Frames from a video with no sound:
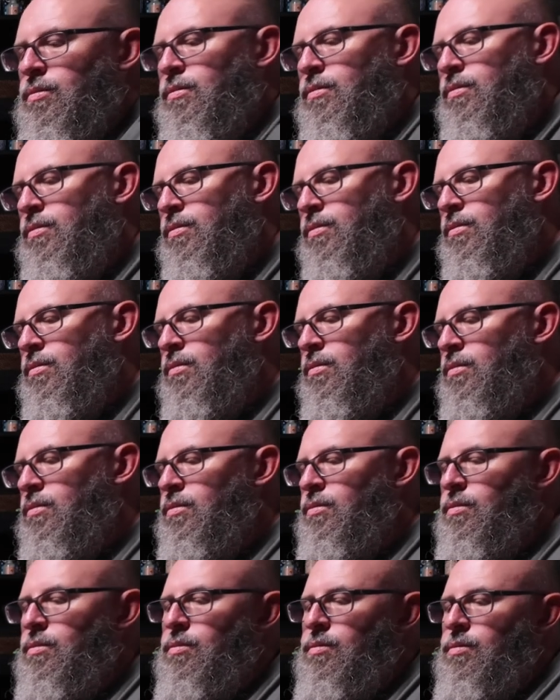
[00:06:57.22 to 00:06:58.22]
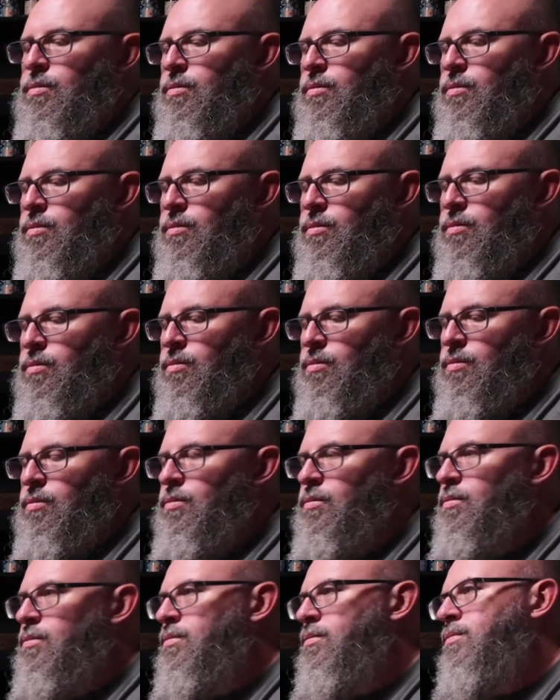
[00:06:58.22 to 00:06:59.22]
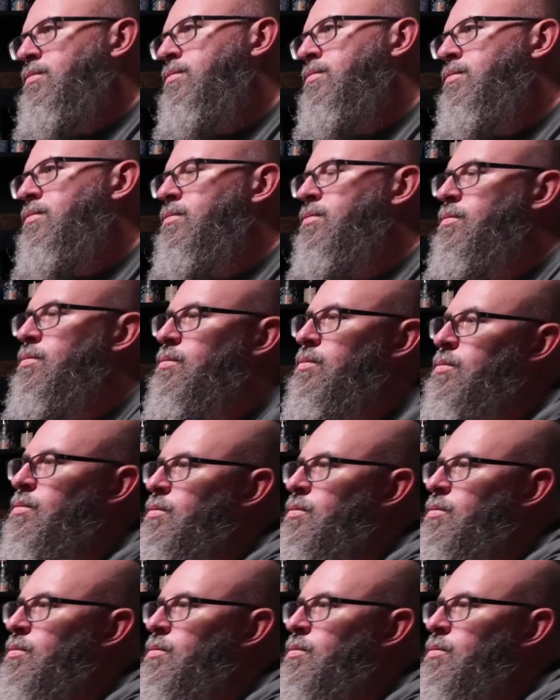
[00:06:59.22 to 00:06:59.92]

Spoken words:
(not speaking)